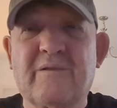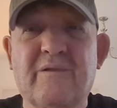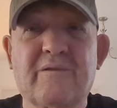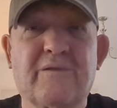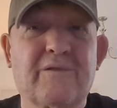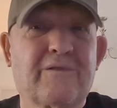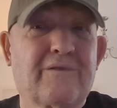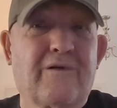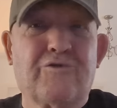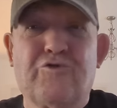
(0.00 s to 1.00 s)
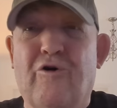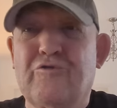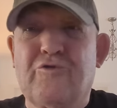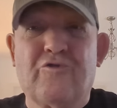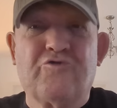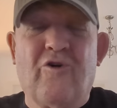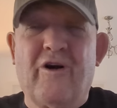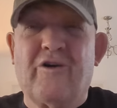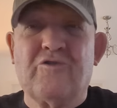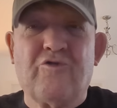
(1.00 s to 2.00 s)
to, to control try, try,
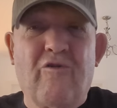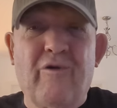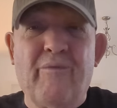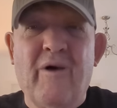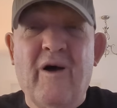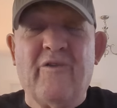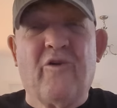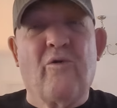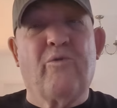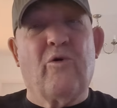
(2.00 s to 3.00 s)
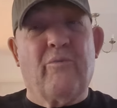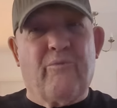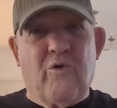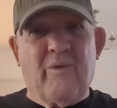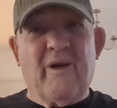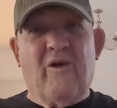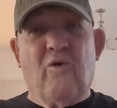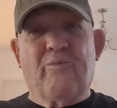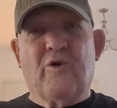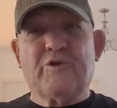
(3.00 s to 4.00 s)
and control him no point put him in a
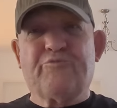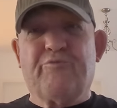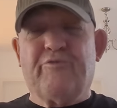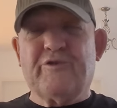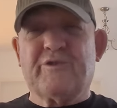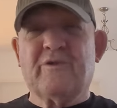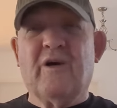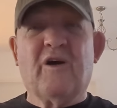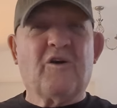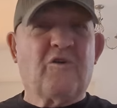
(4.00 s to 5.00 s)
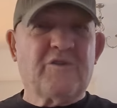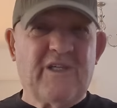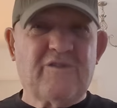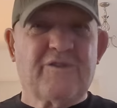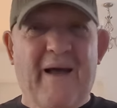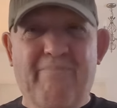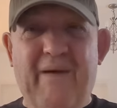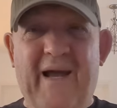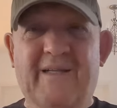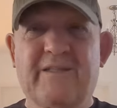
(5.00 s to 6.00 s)
little boy's prison because he's that
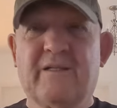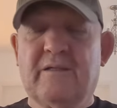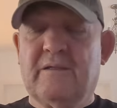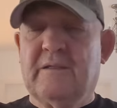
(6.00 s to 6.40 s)
mad you know